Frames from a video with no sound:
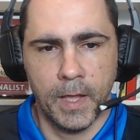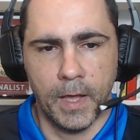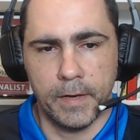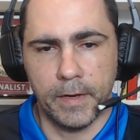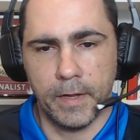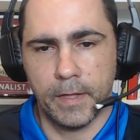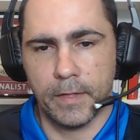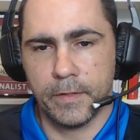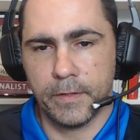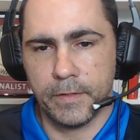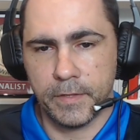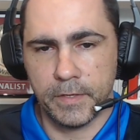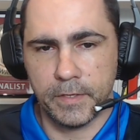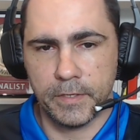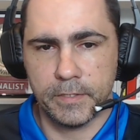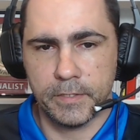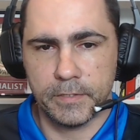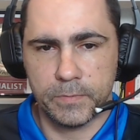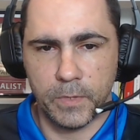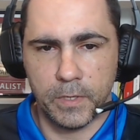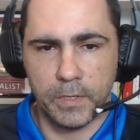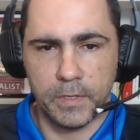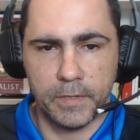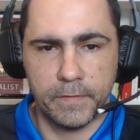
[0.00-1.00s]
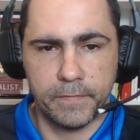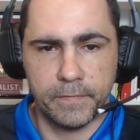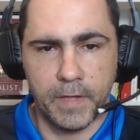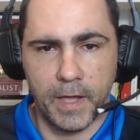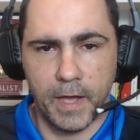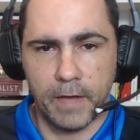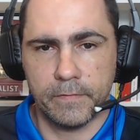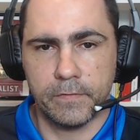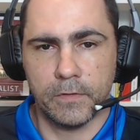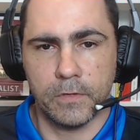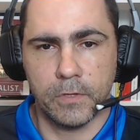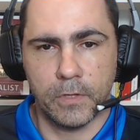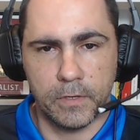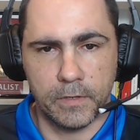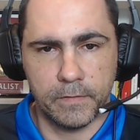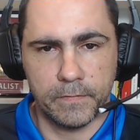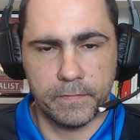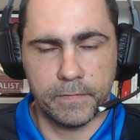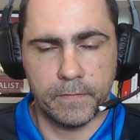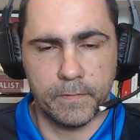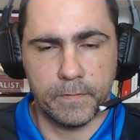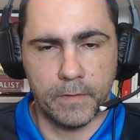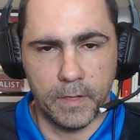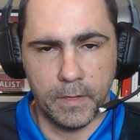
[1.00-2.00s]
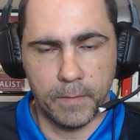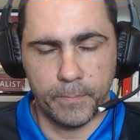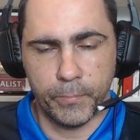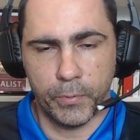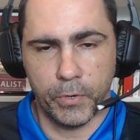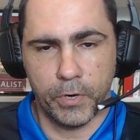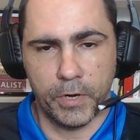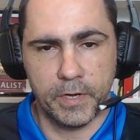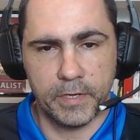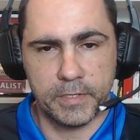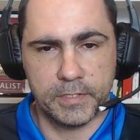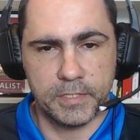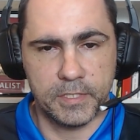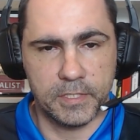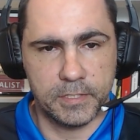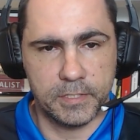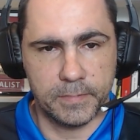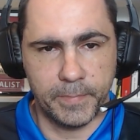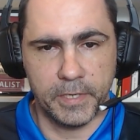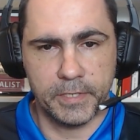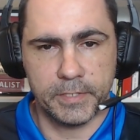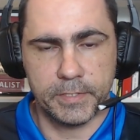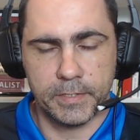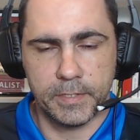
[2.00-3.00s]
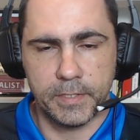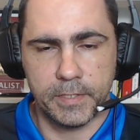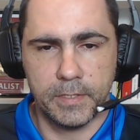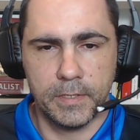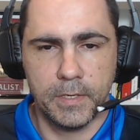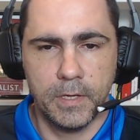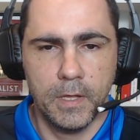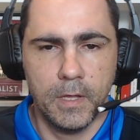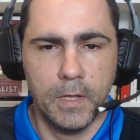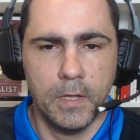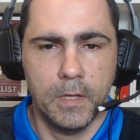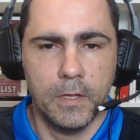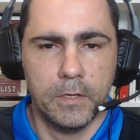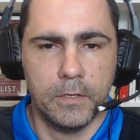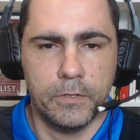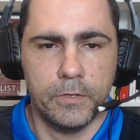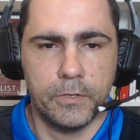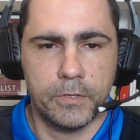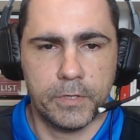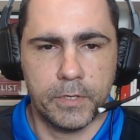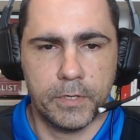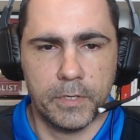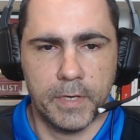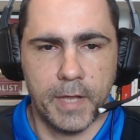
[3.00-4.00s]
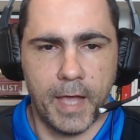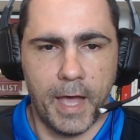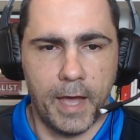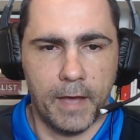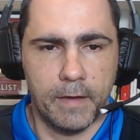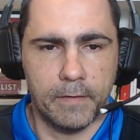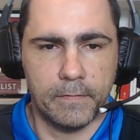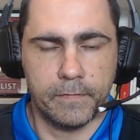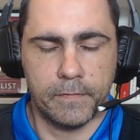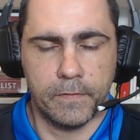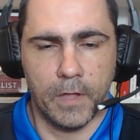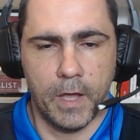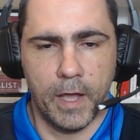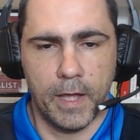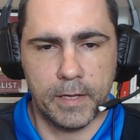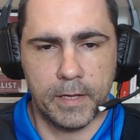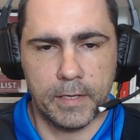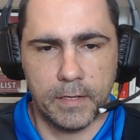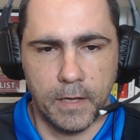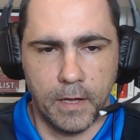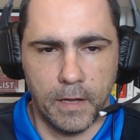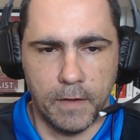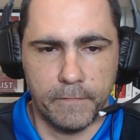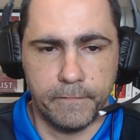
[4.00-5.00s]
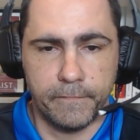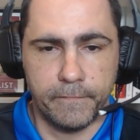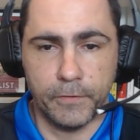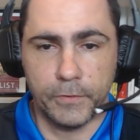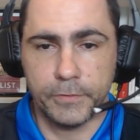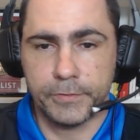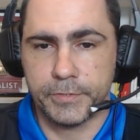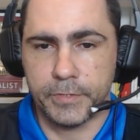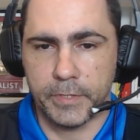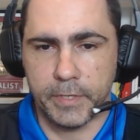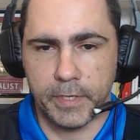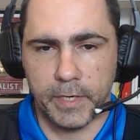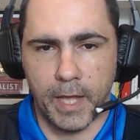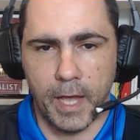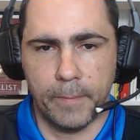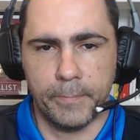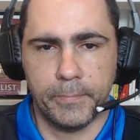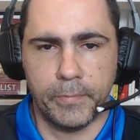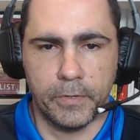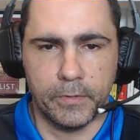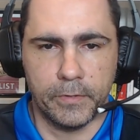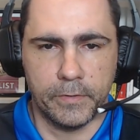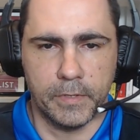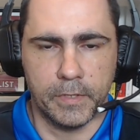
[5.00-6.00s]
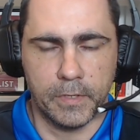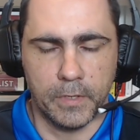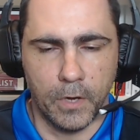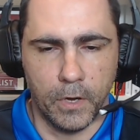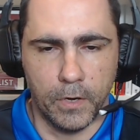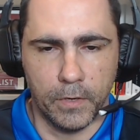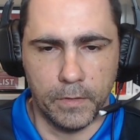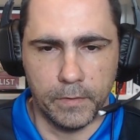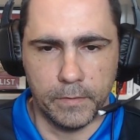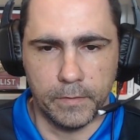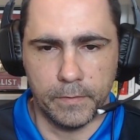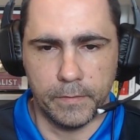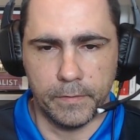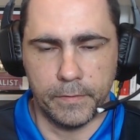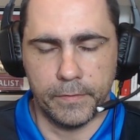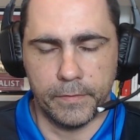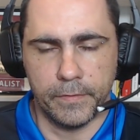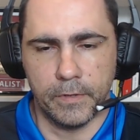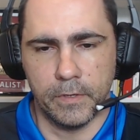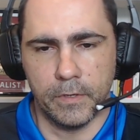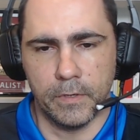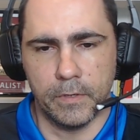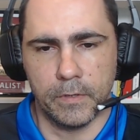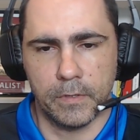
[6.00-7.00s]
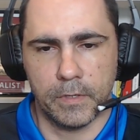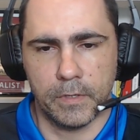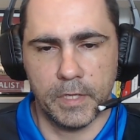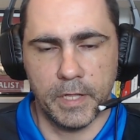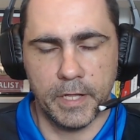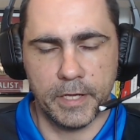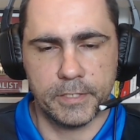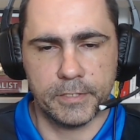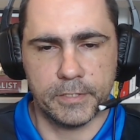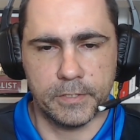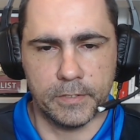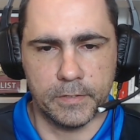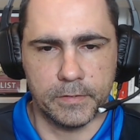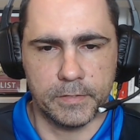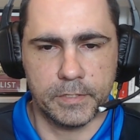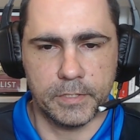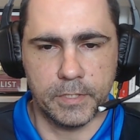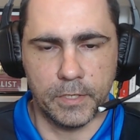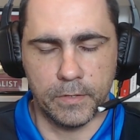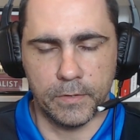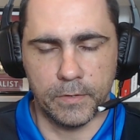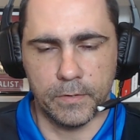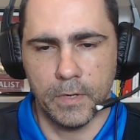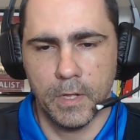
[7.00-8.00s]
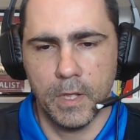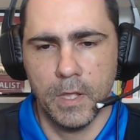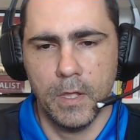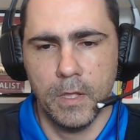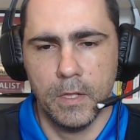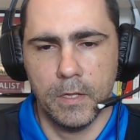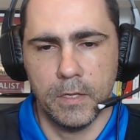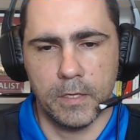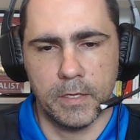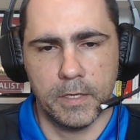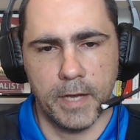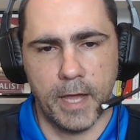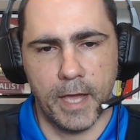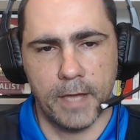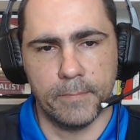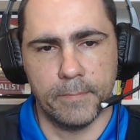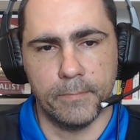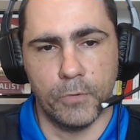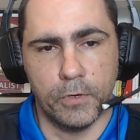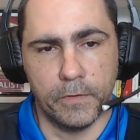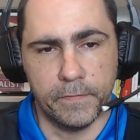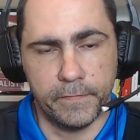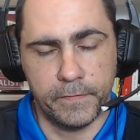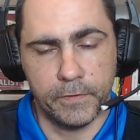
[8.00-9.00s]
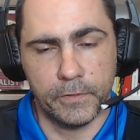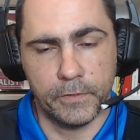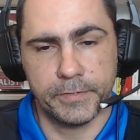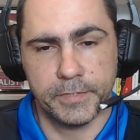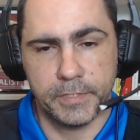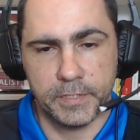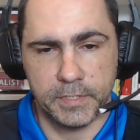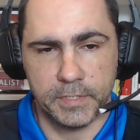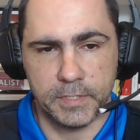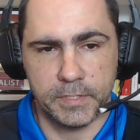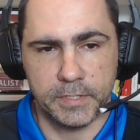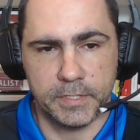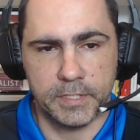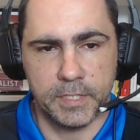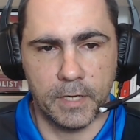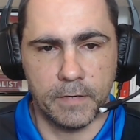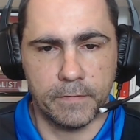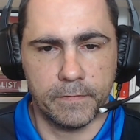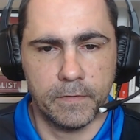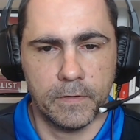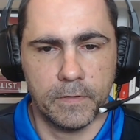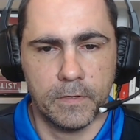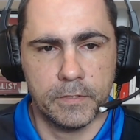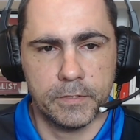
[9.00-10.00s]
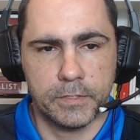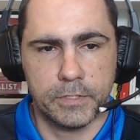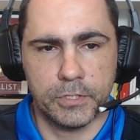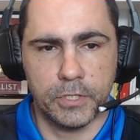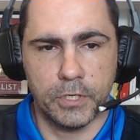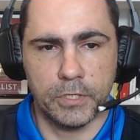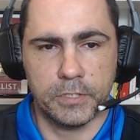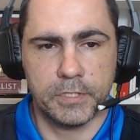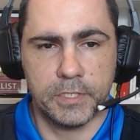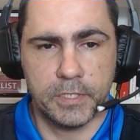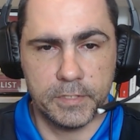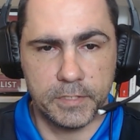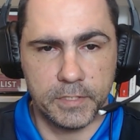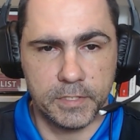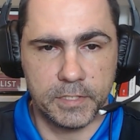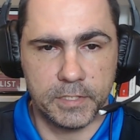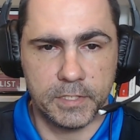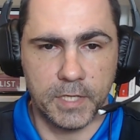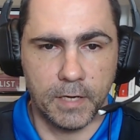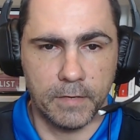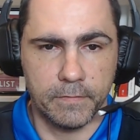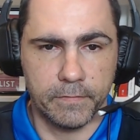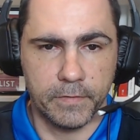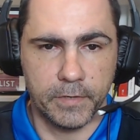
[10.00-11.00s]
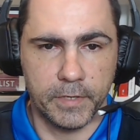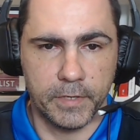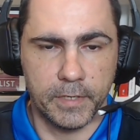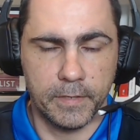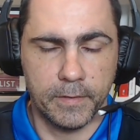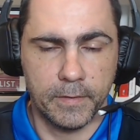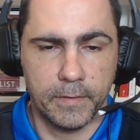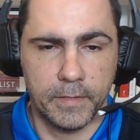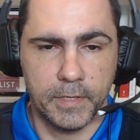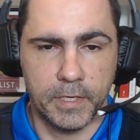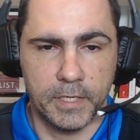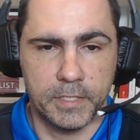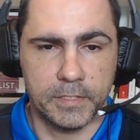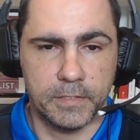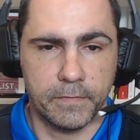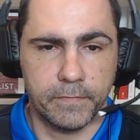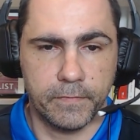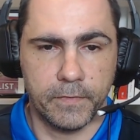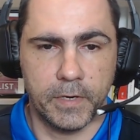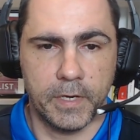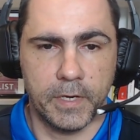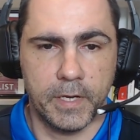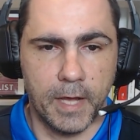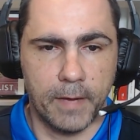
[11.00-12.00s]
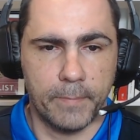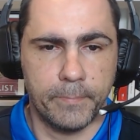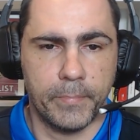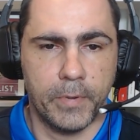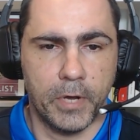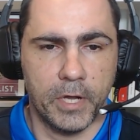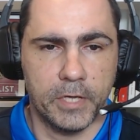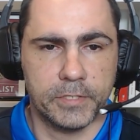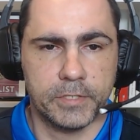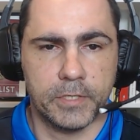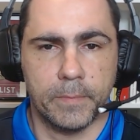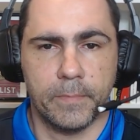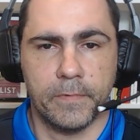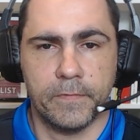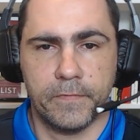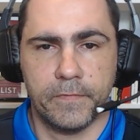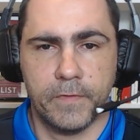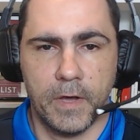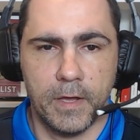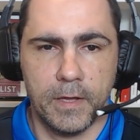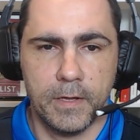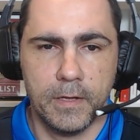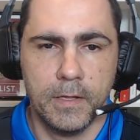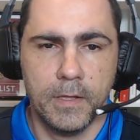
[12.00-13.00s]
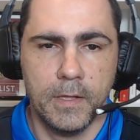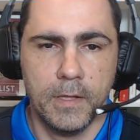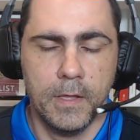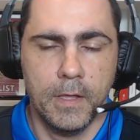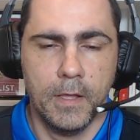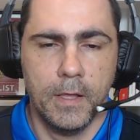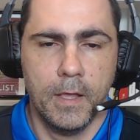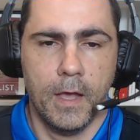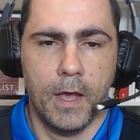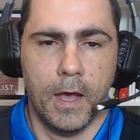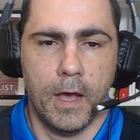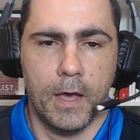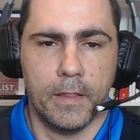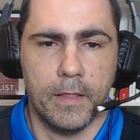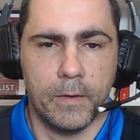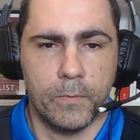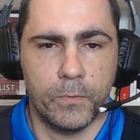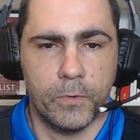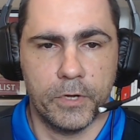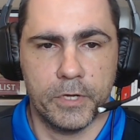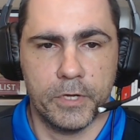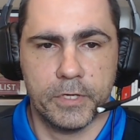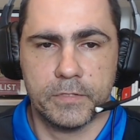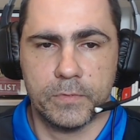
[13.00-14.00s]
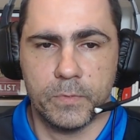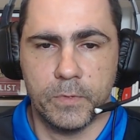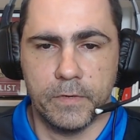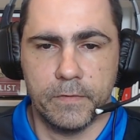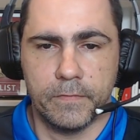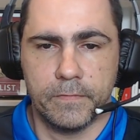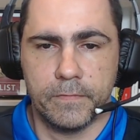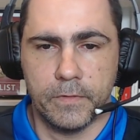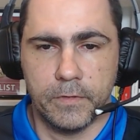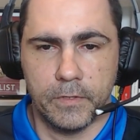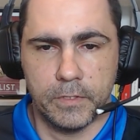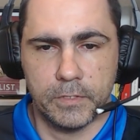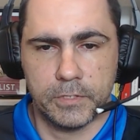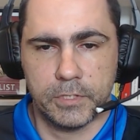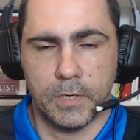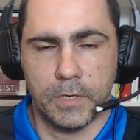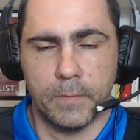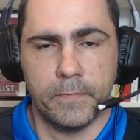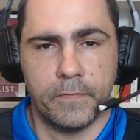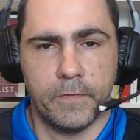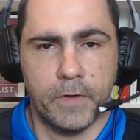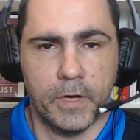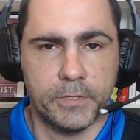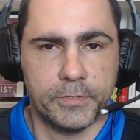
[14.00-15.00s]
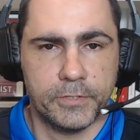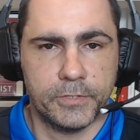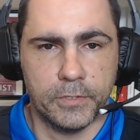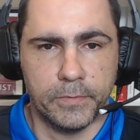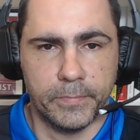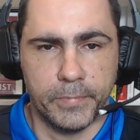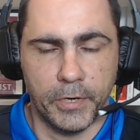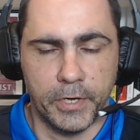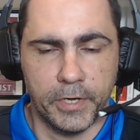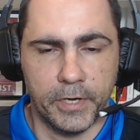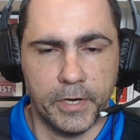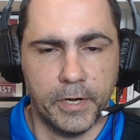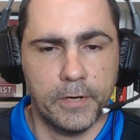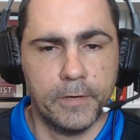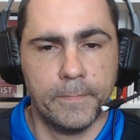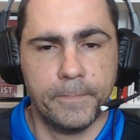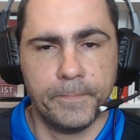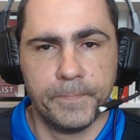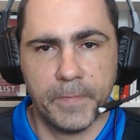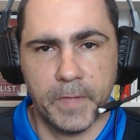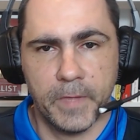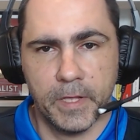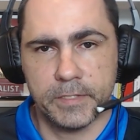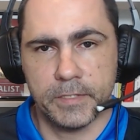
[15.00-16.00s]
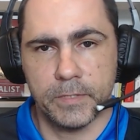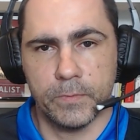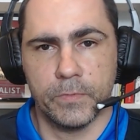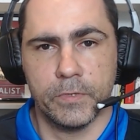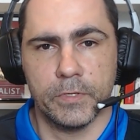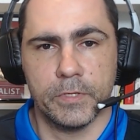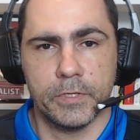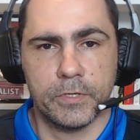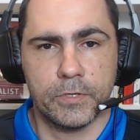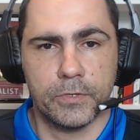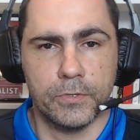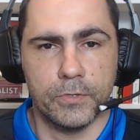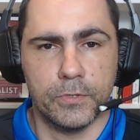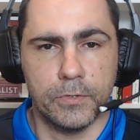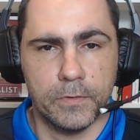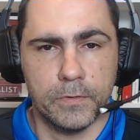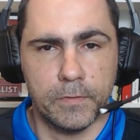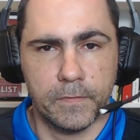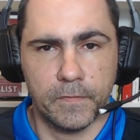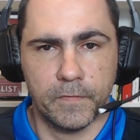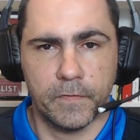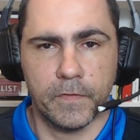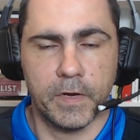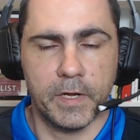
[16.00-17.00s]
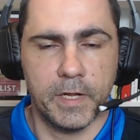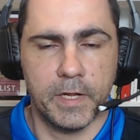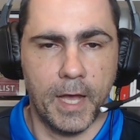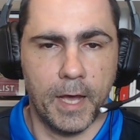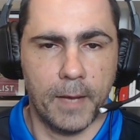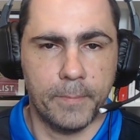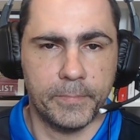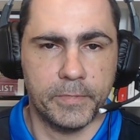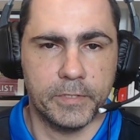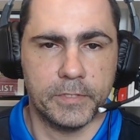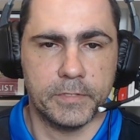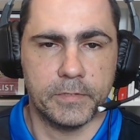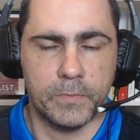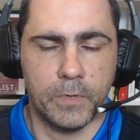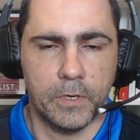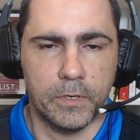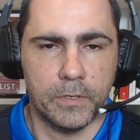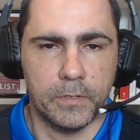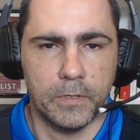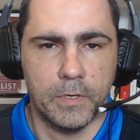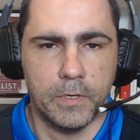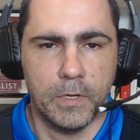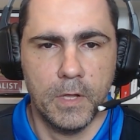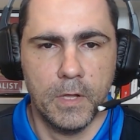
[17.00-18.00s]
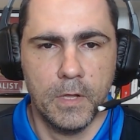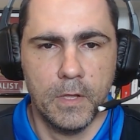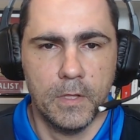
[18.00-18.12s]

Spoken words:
Another thing as well, if you have a lot of products especially, you can have like a filtering app on the collection, so you can add more filters and stuff. Search and Discovery is a free app by Shopify that works with Shopify 2.0. It's a really cool free app as well.